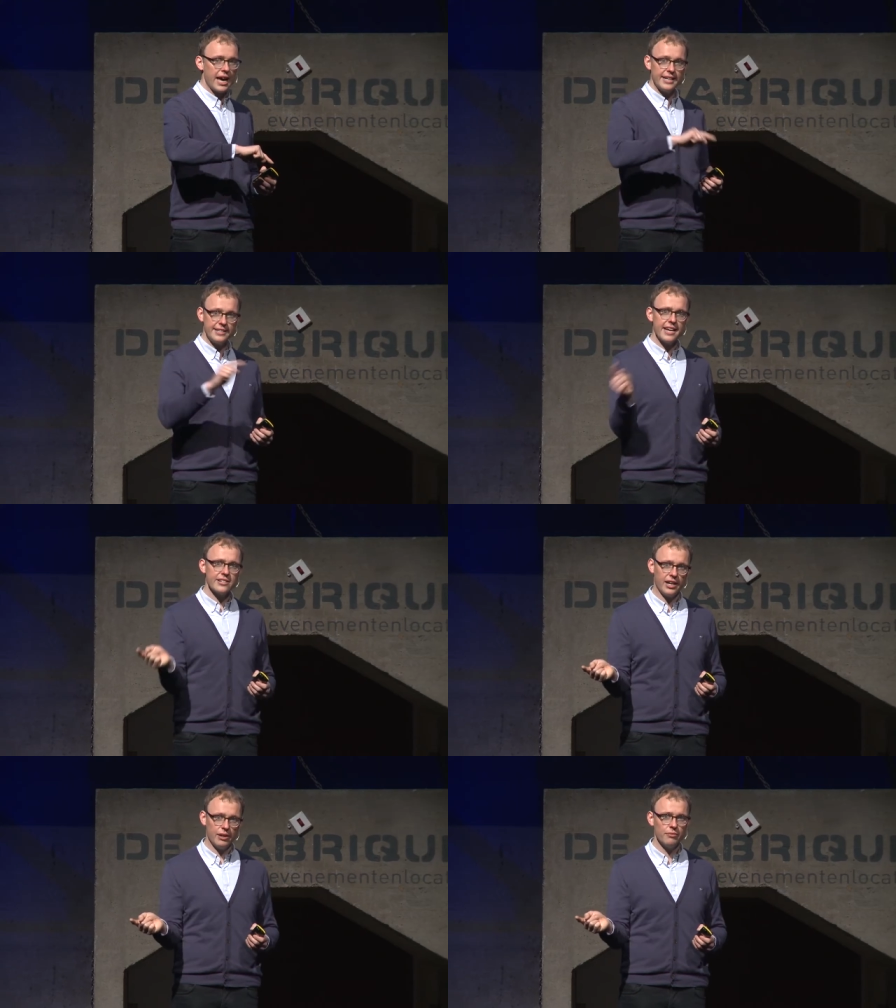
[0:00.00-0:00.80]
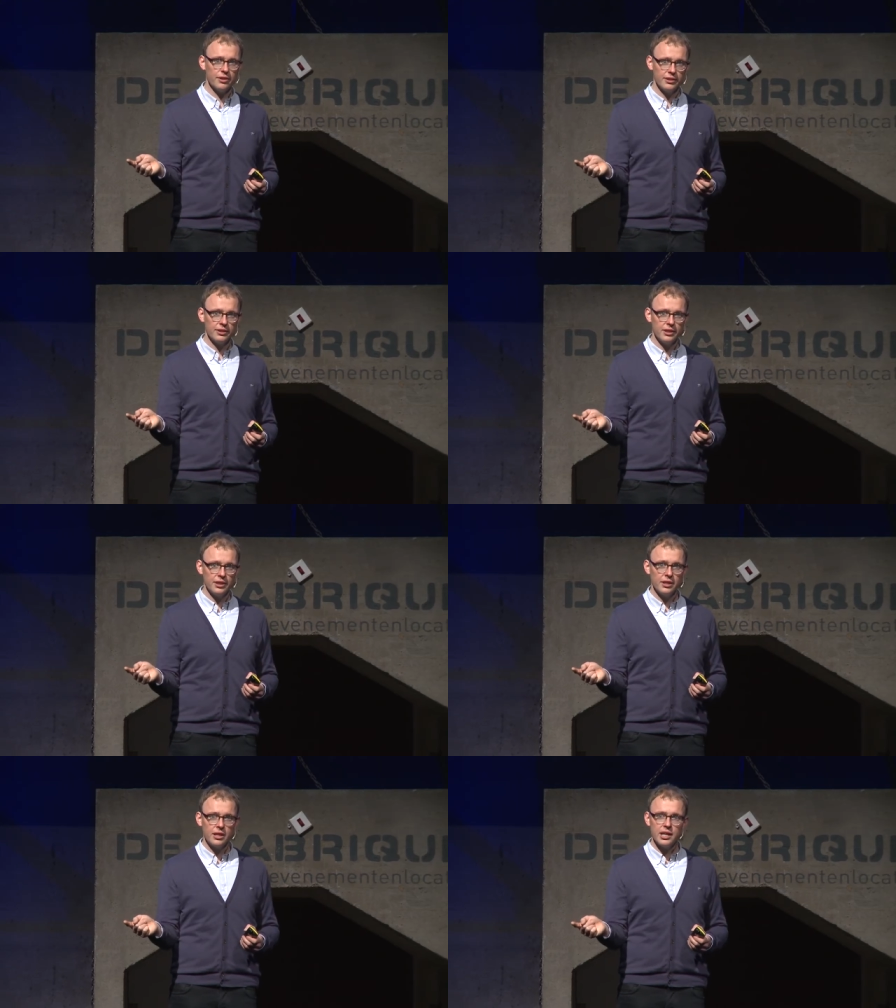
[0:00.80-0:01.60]
At a daytime,
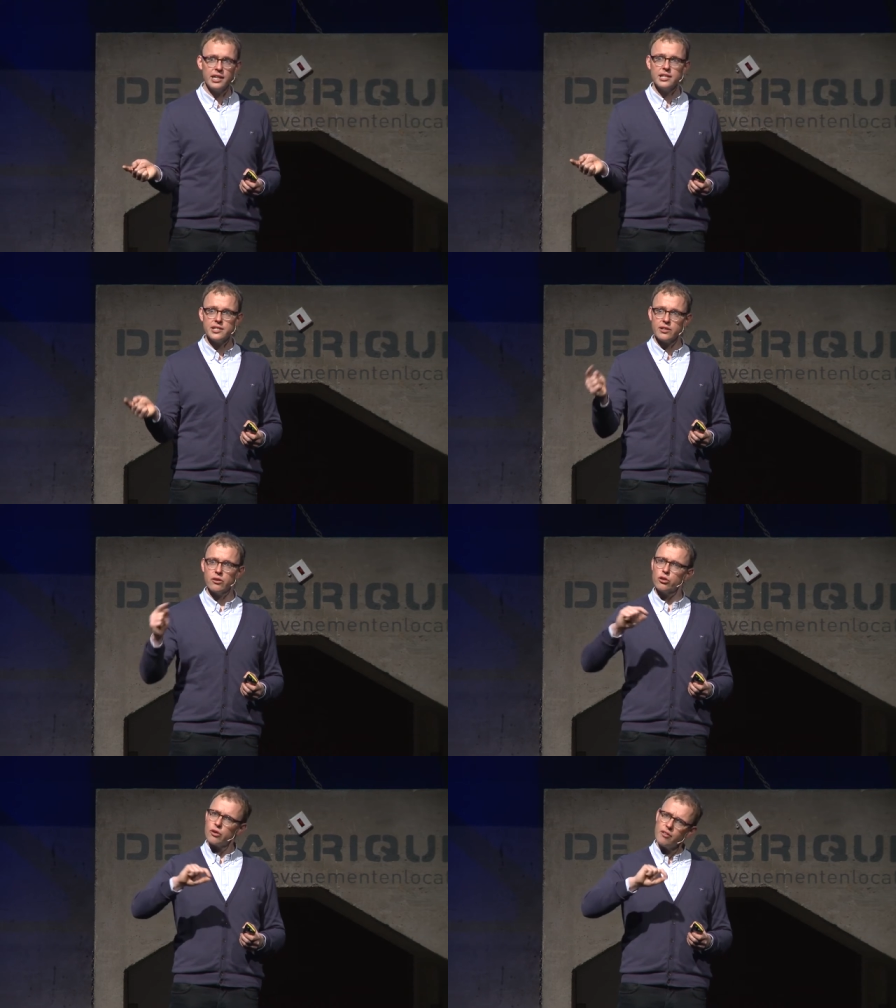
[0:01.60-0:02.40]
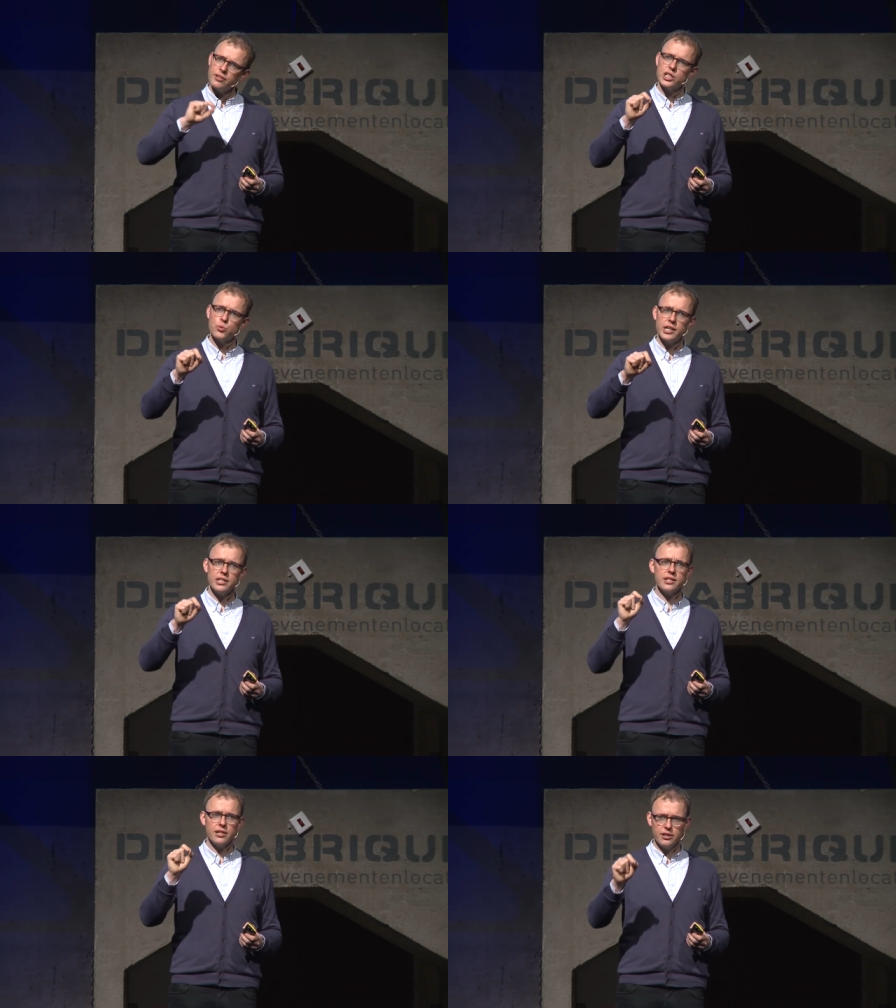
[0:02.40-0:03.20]
it is roughly
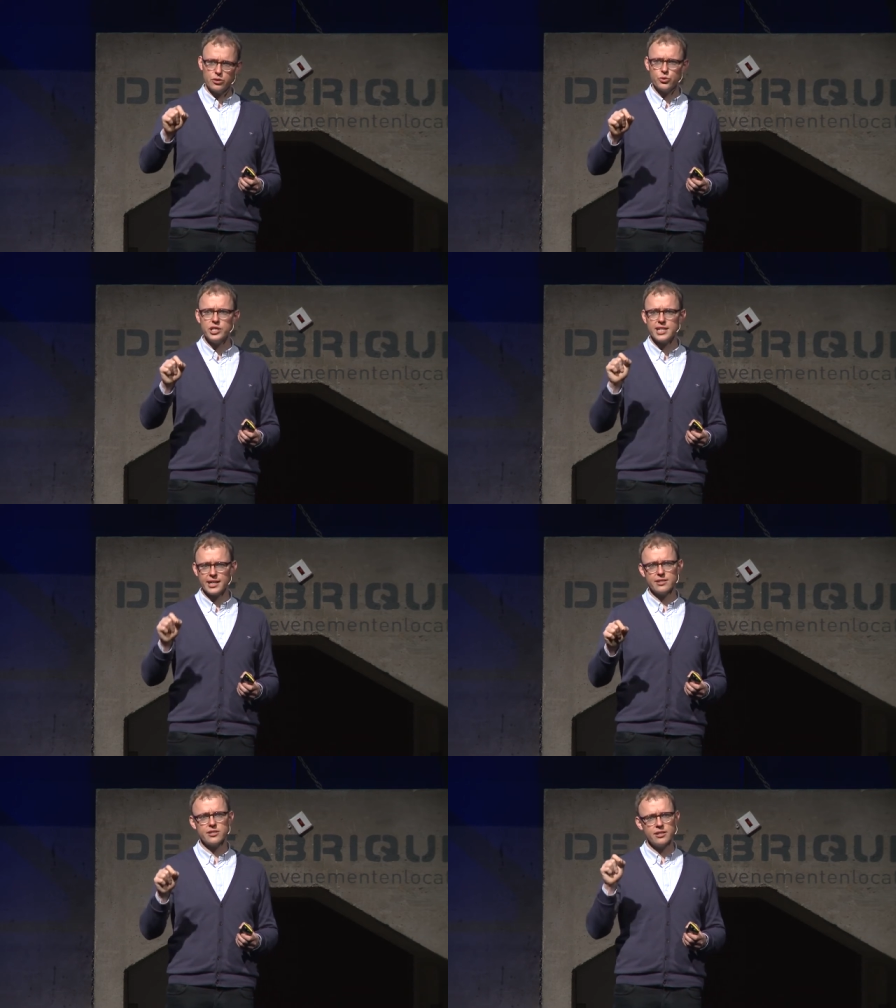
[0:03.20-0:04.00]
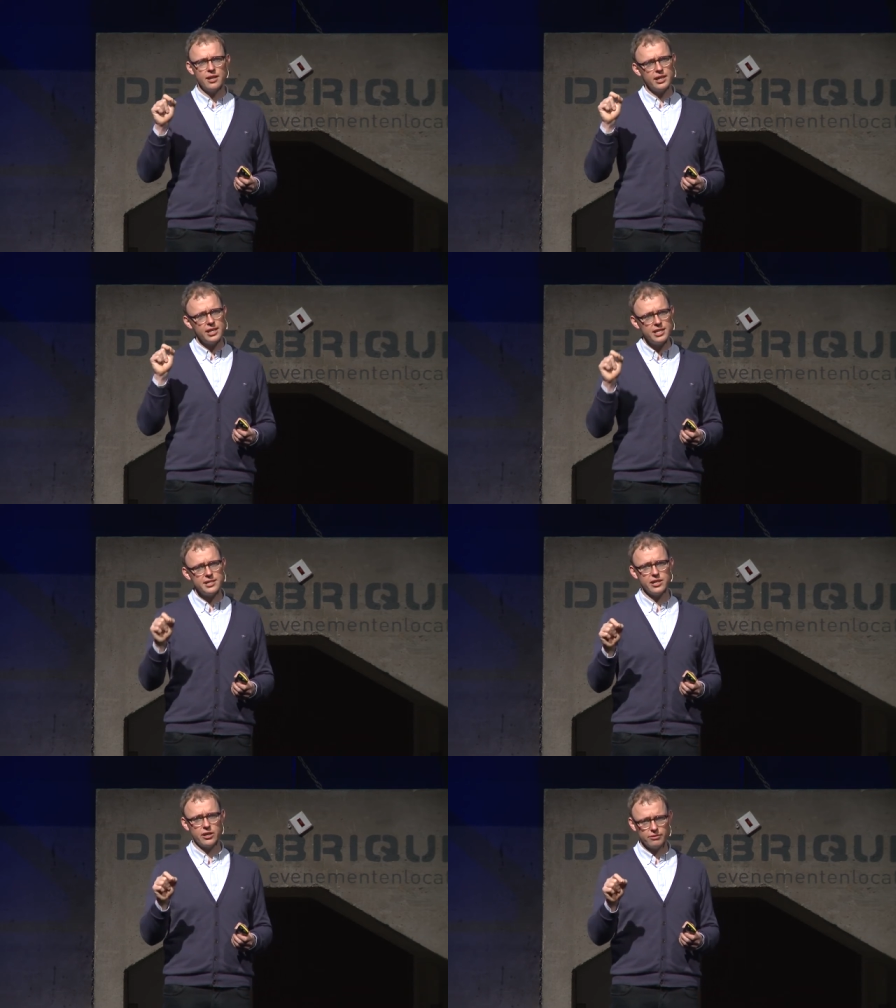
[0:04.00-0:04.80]
23 seconds
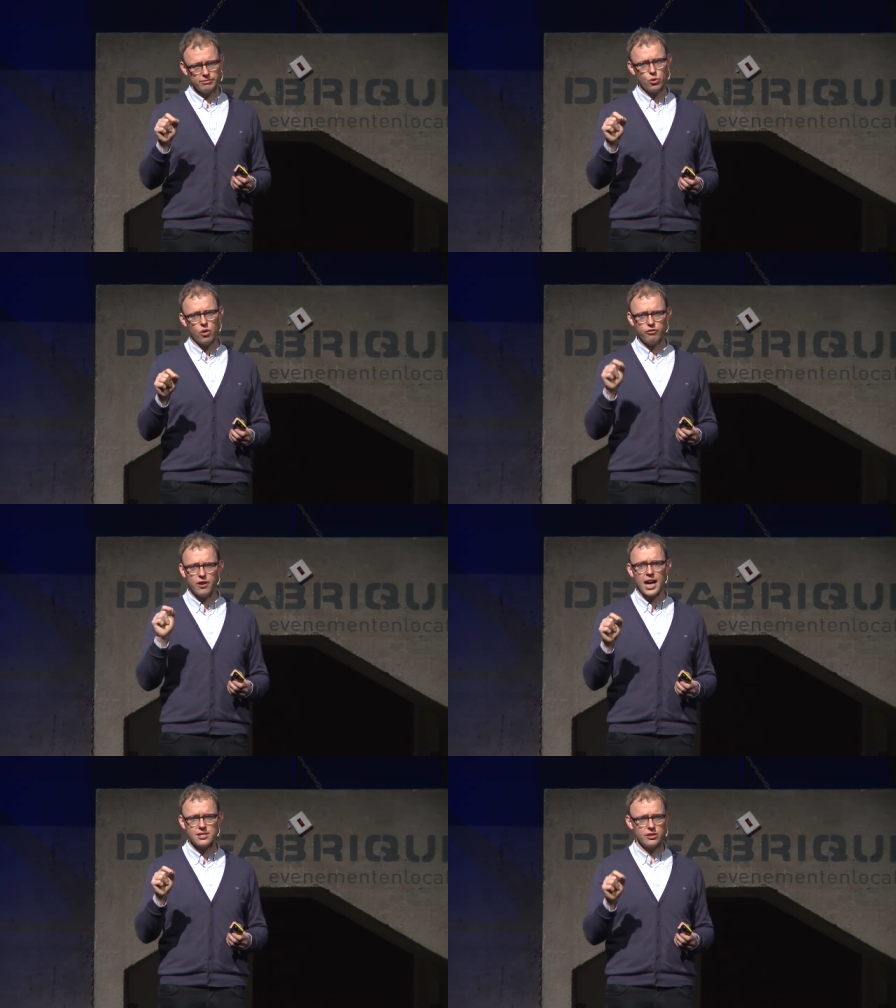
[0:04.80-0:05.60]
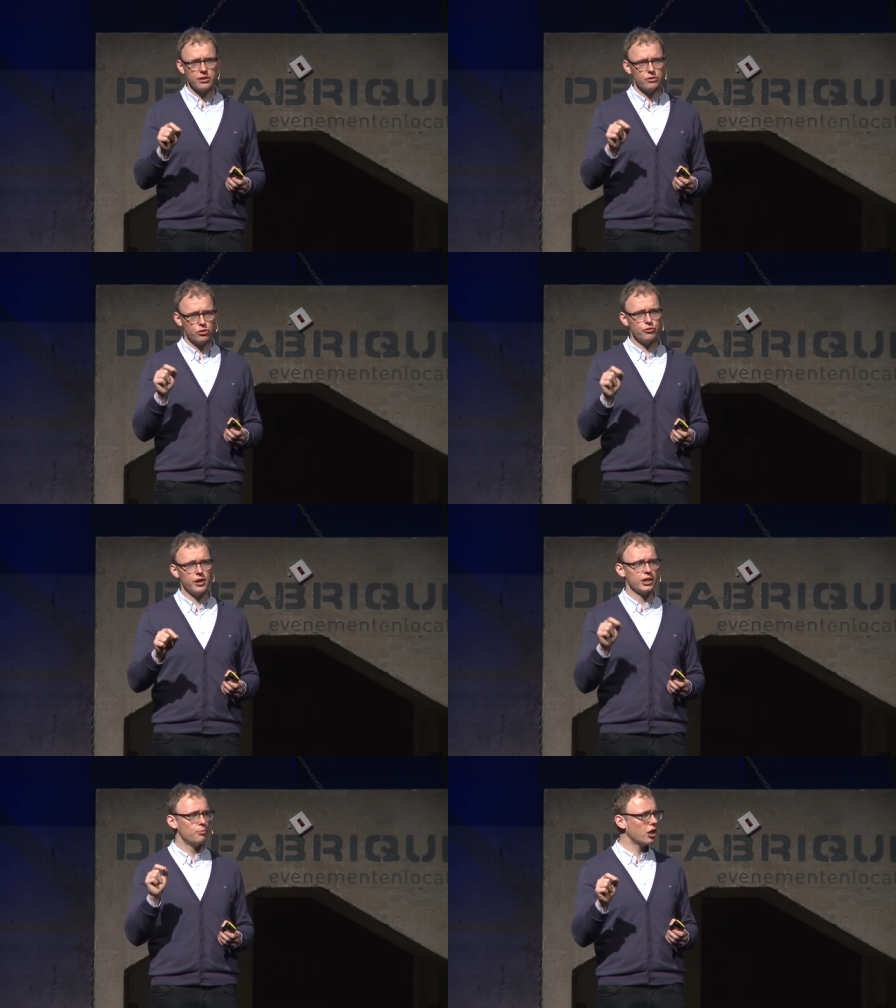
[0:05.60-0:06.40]
easier or faster to
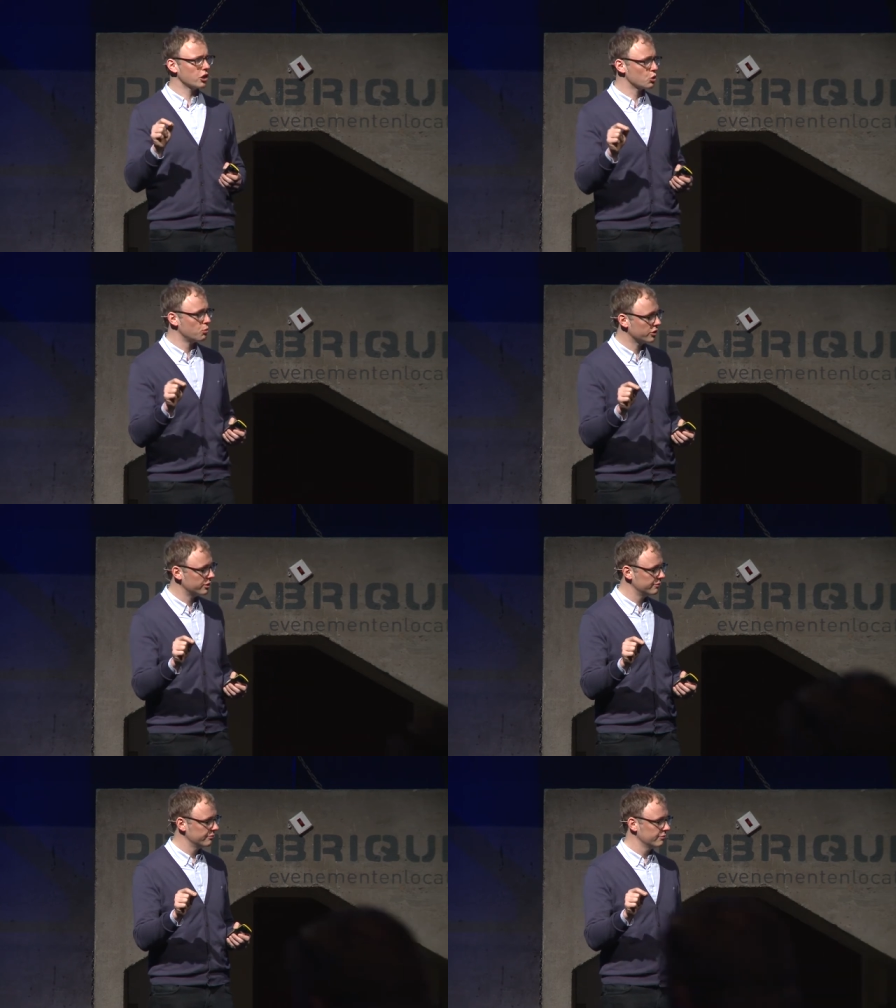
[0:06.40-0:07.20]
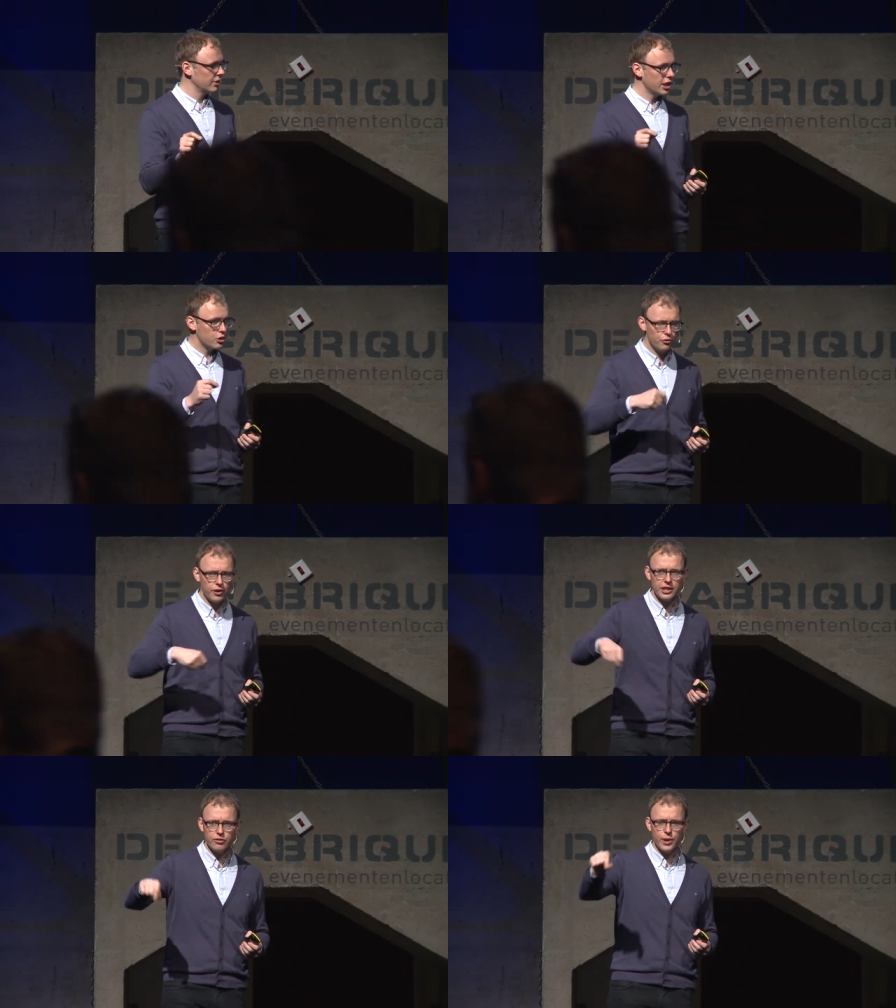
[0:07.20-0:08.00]
find a parking spot and to
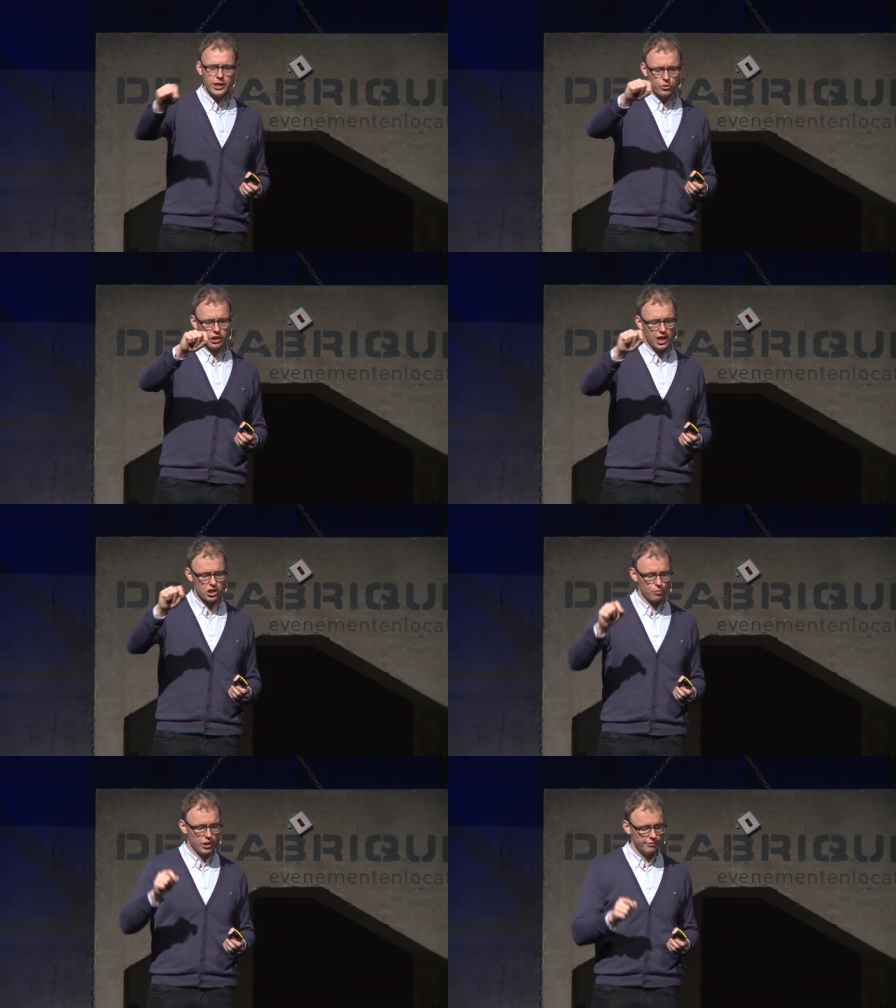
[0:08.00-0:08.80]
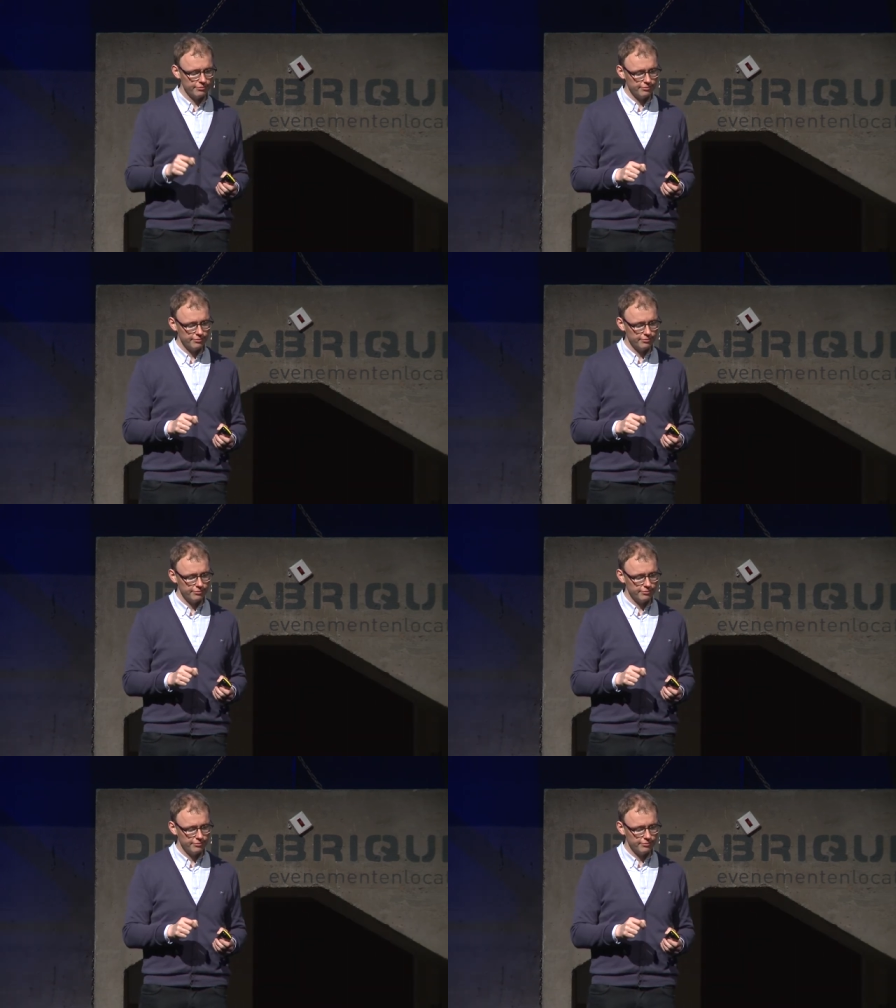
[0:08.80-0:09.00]
find a way to the customer.